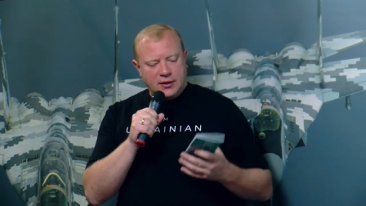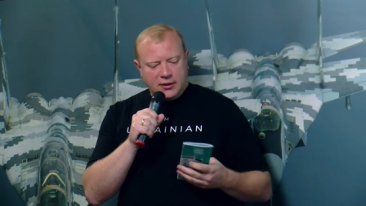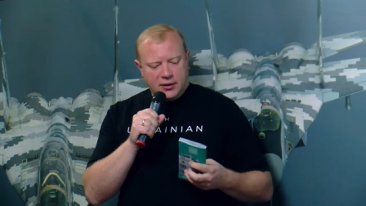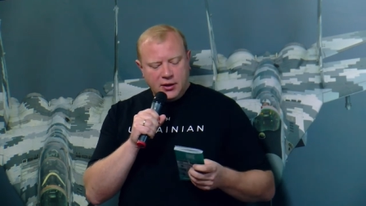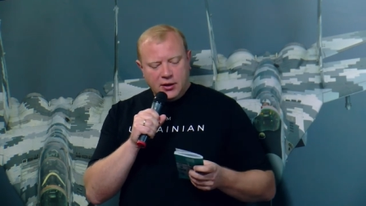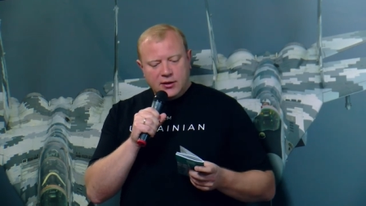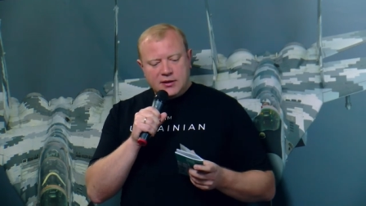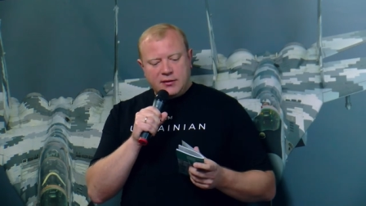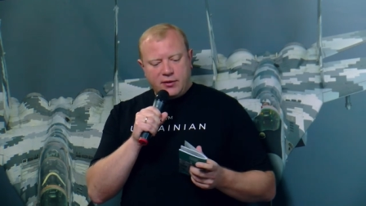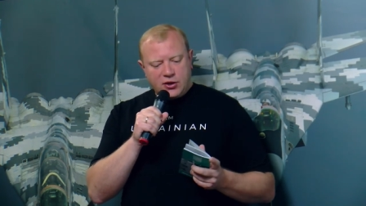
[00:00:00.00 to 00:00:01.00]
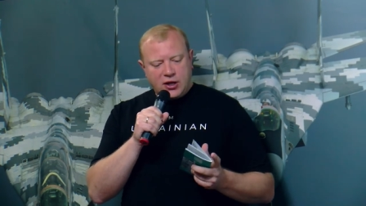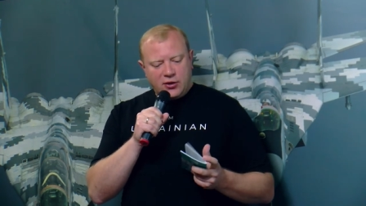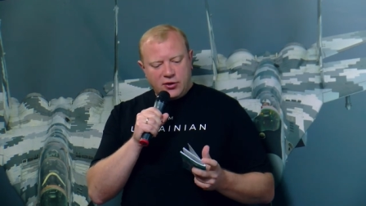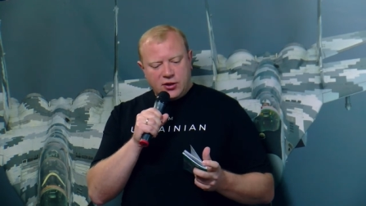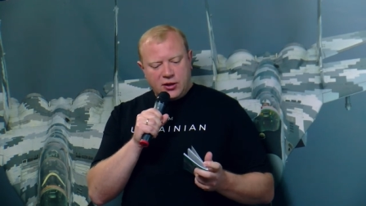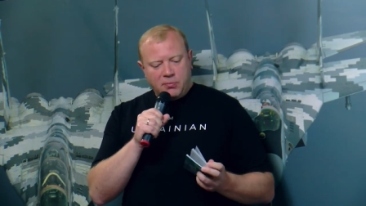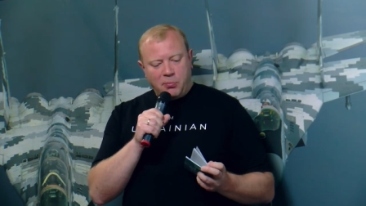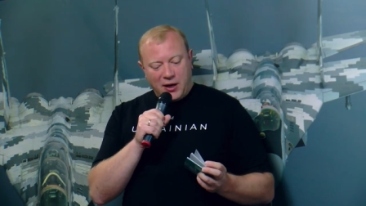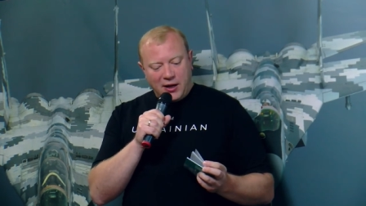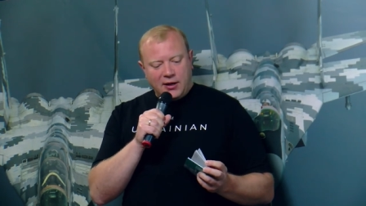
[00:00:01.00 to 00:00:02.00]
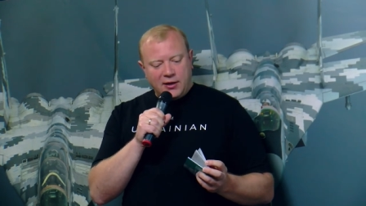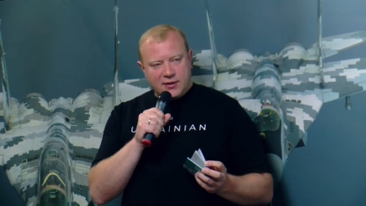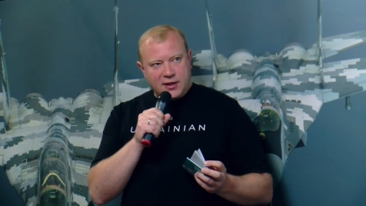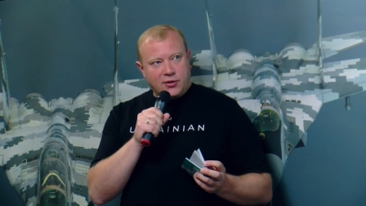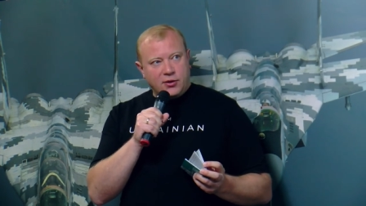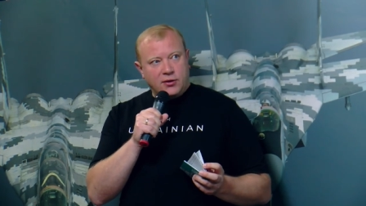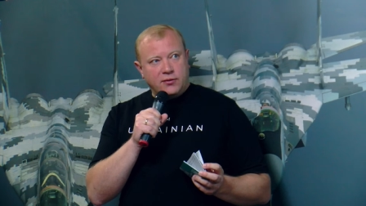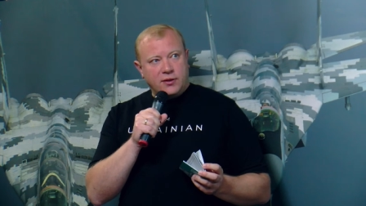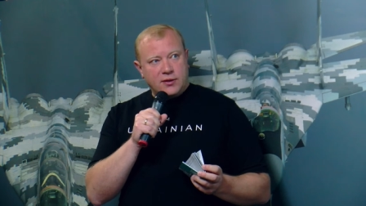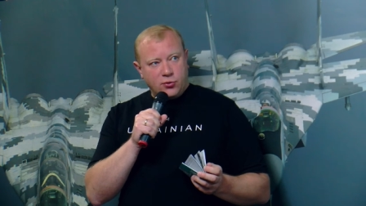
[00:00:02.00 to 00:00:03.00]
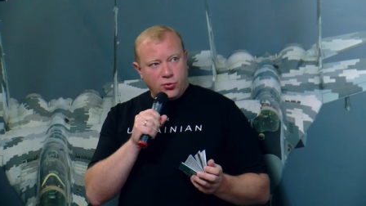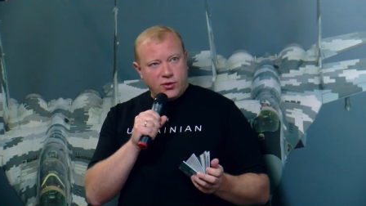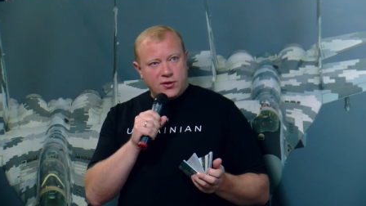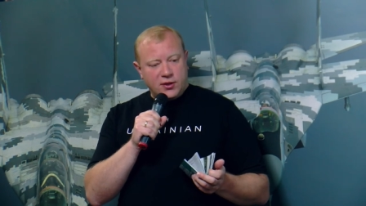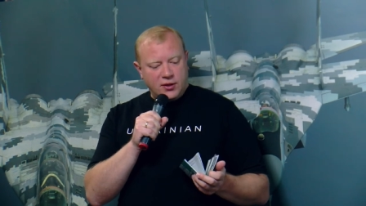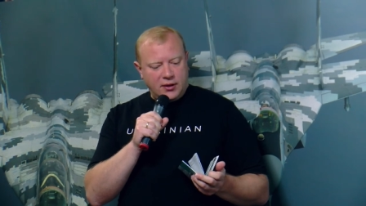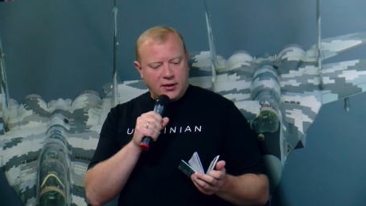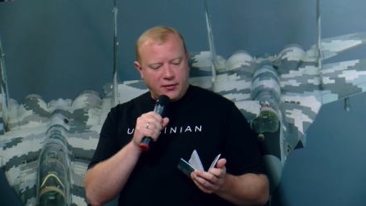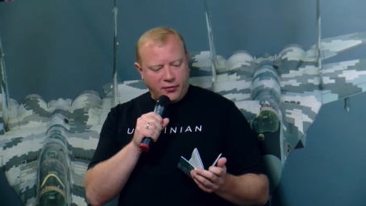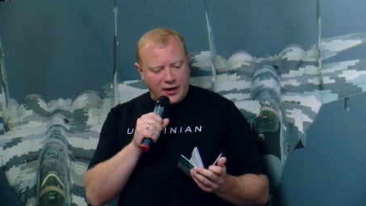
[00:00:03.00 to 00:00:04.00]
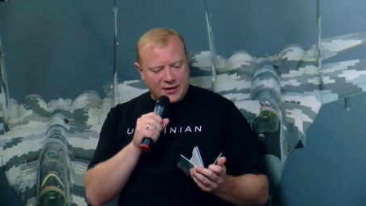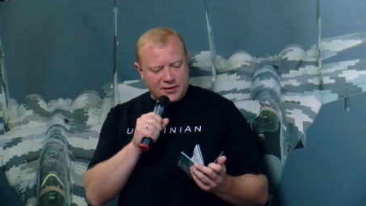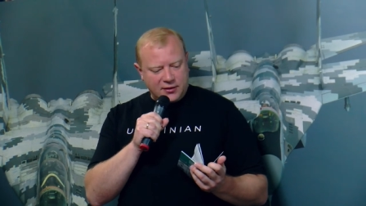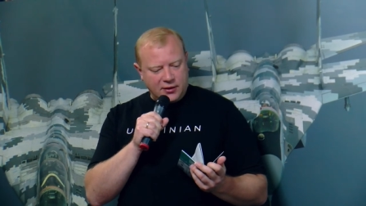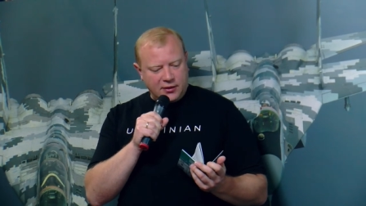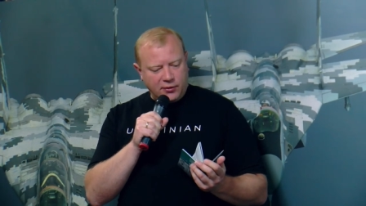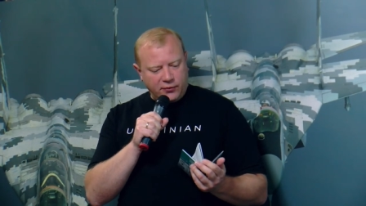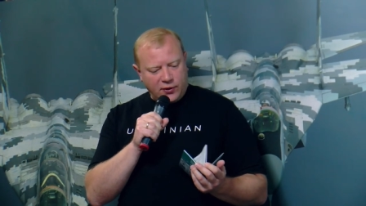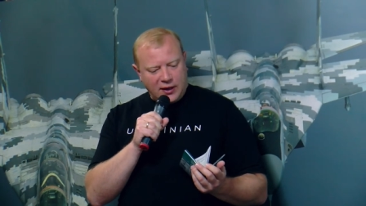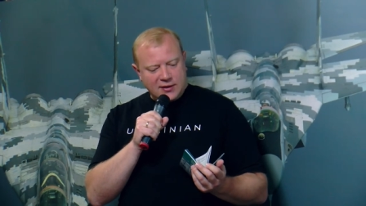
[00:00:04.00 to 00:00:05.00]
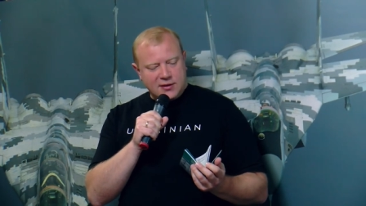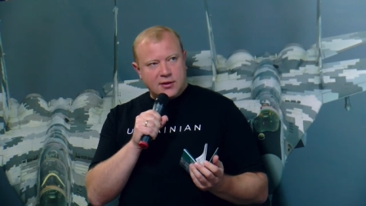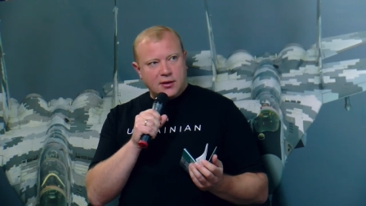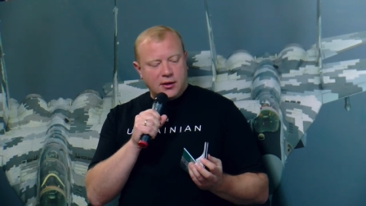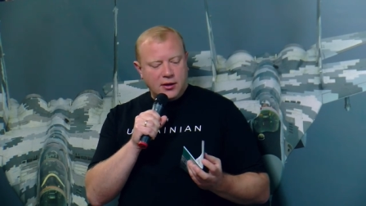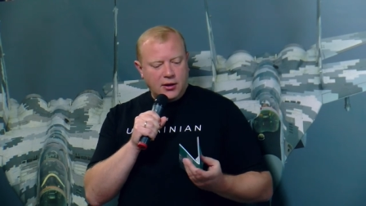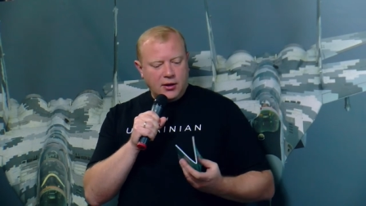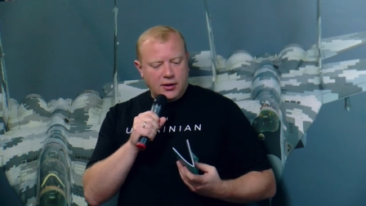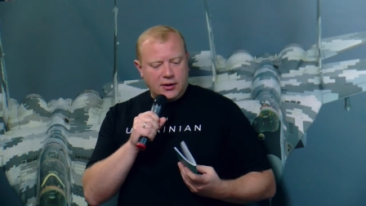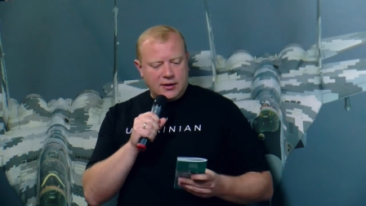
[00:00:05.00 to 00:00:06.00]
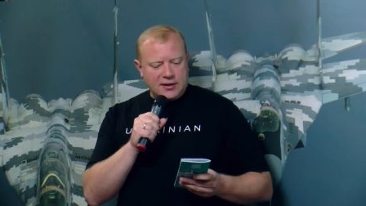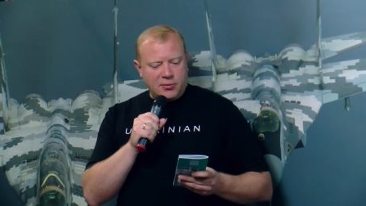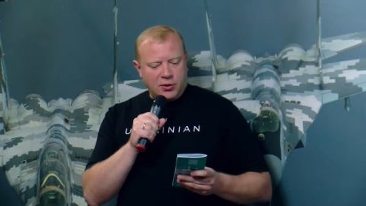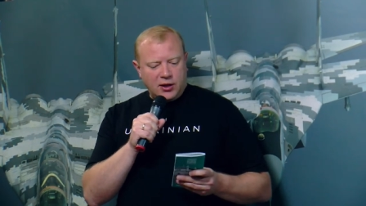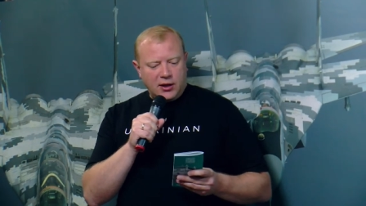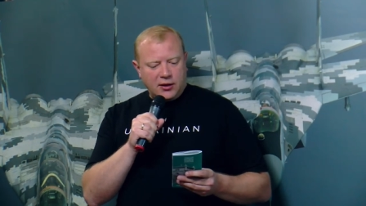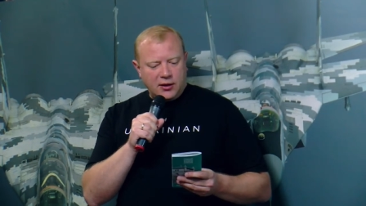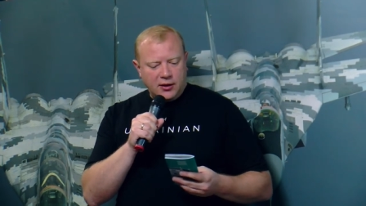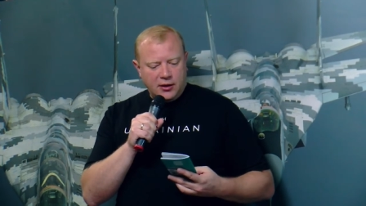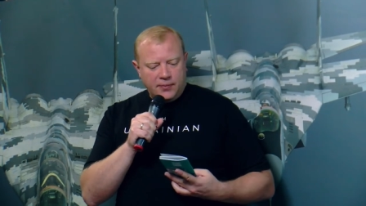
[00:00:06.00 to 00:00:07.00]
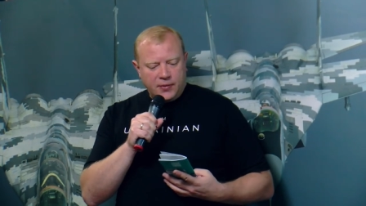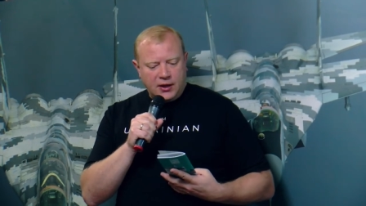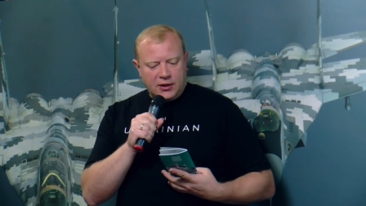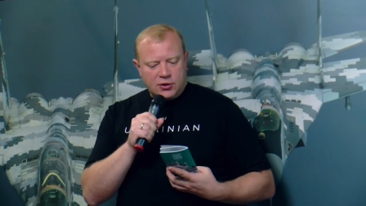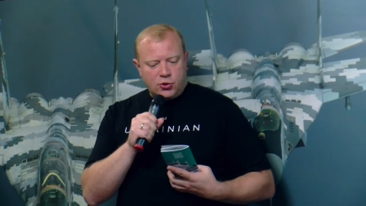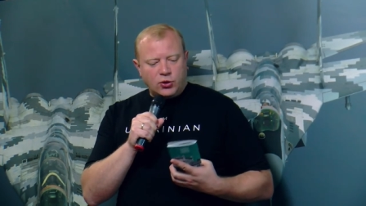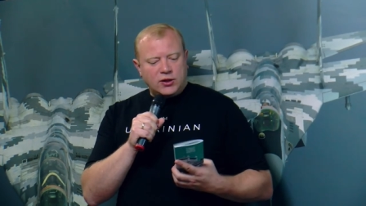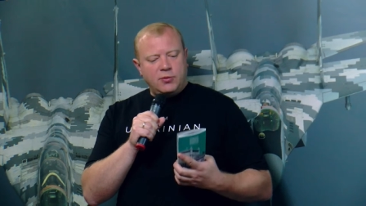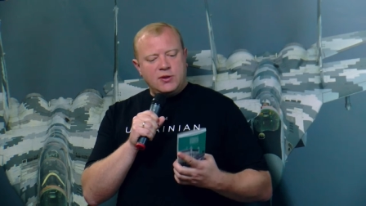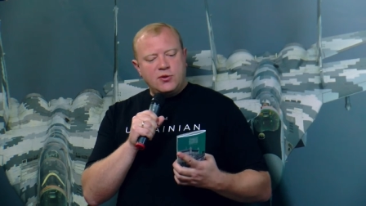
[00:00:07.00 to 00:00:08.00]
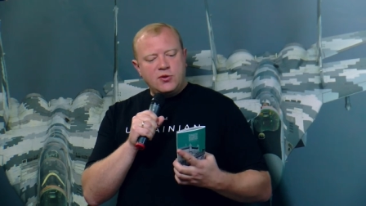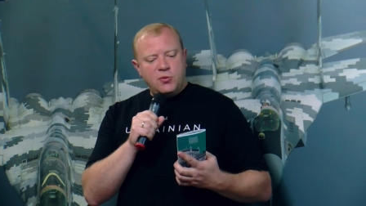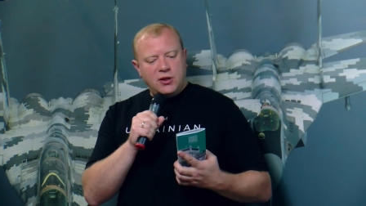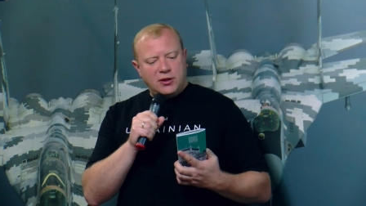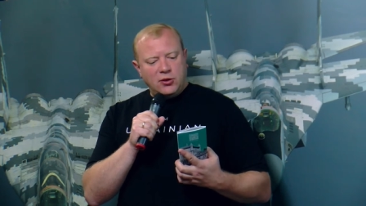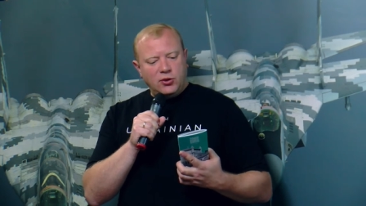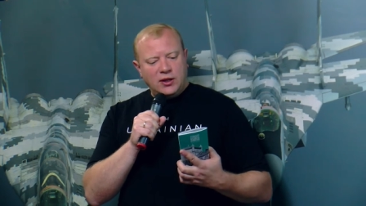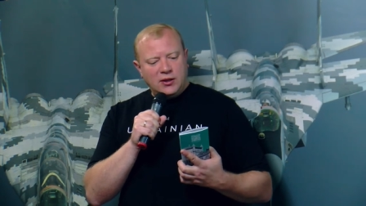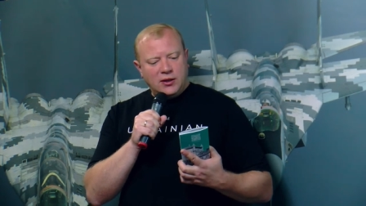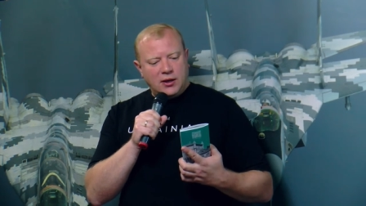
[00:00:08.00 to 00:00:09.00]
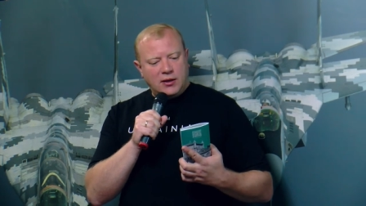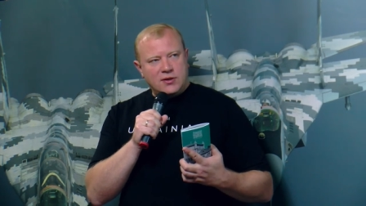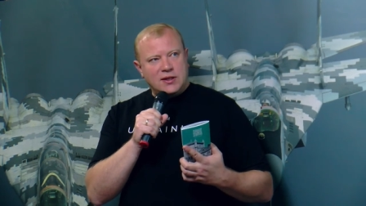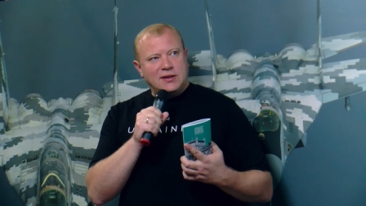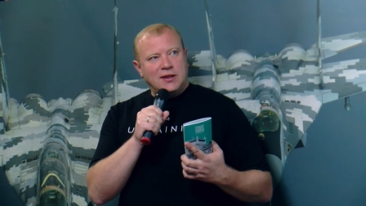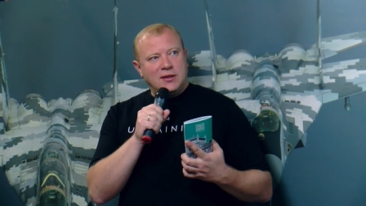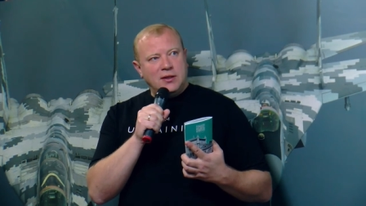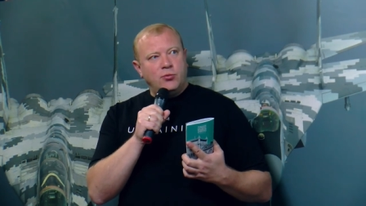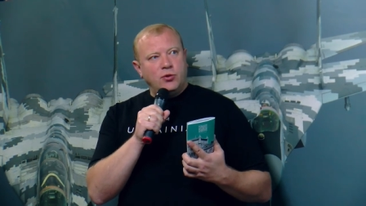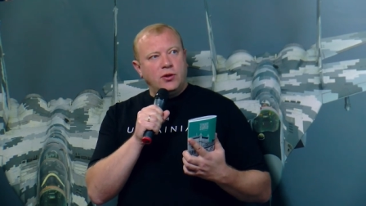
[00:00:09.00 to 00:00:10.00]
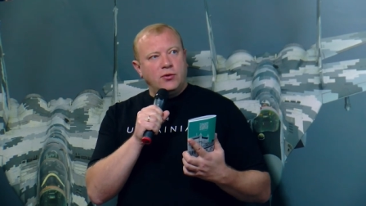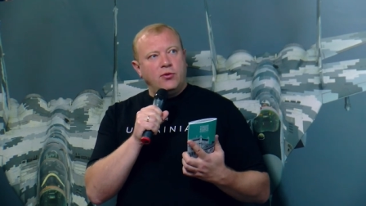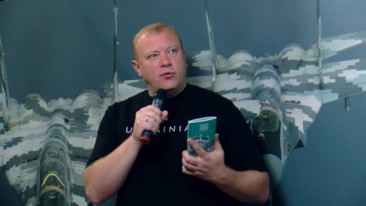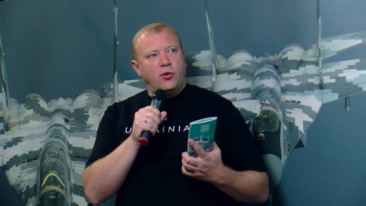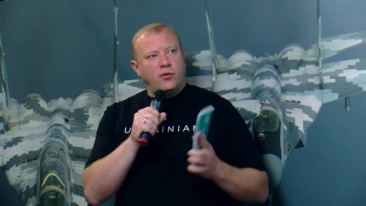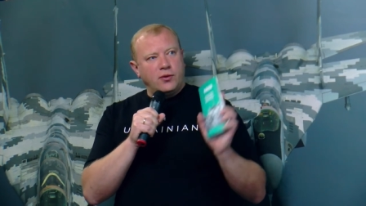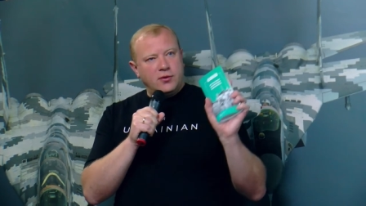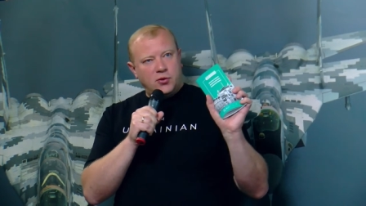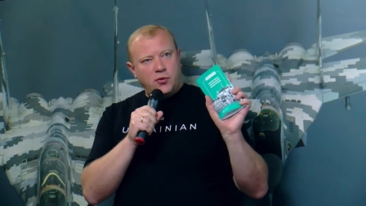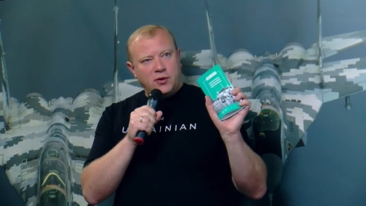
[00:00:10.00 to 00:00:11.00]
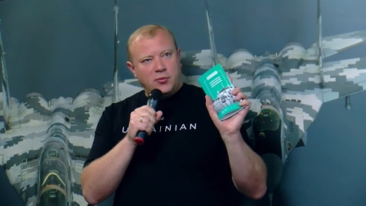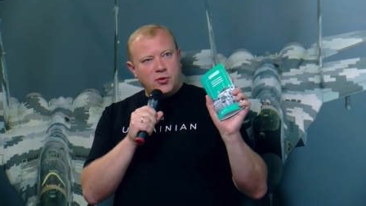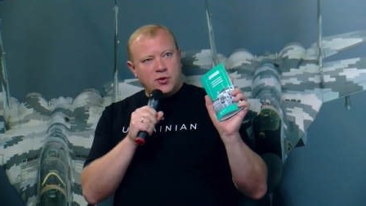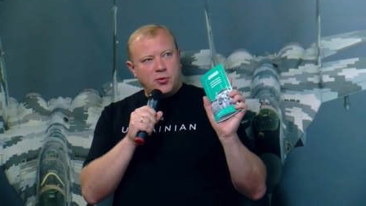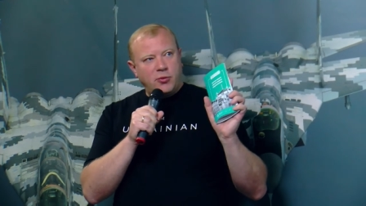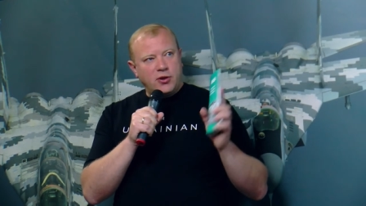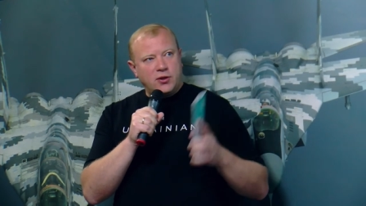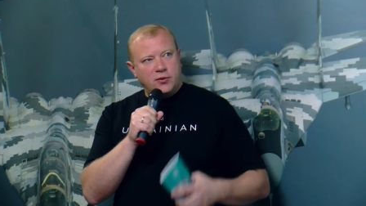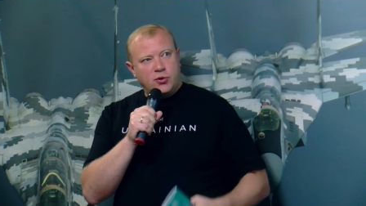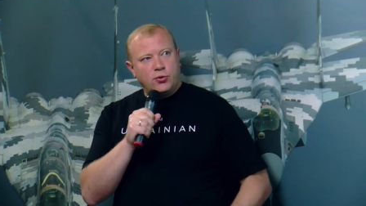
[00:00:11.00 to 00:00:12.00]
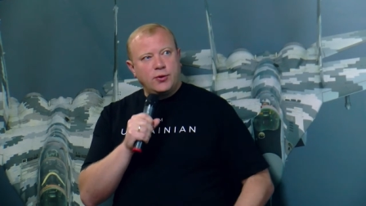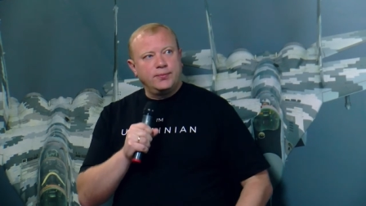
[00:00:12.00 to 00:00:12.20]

I have a program of uh, European Heritage Days. It's a three day event and it's full of uh, different events, quests, seminars,